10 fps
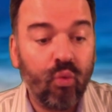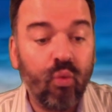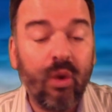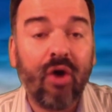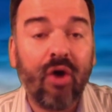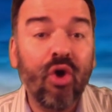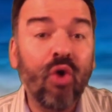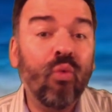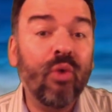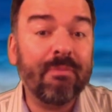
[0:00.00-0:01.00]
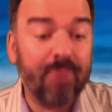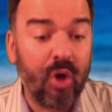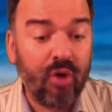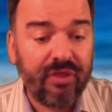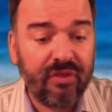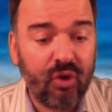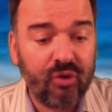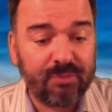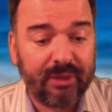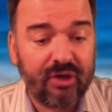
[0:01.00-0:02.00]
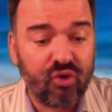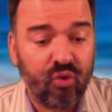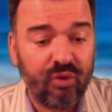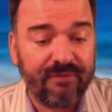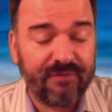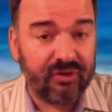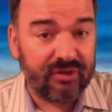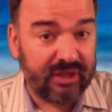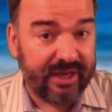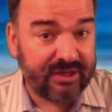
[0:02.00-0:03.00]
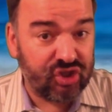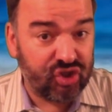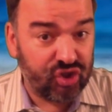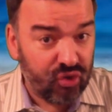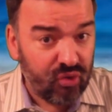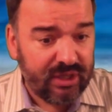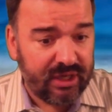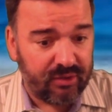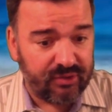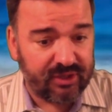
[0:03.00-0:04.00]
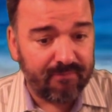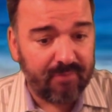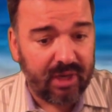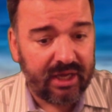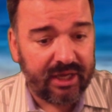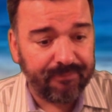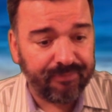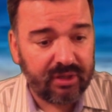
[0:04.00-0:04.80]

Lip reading: Well, with both of those players on the field the last 2 years combined,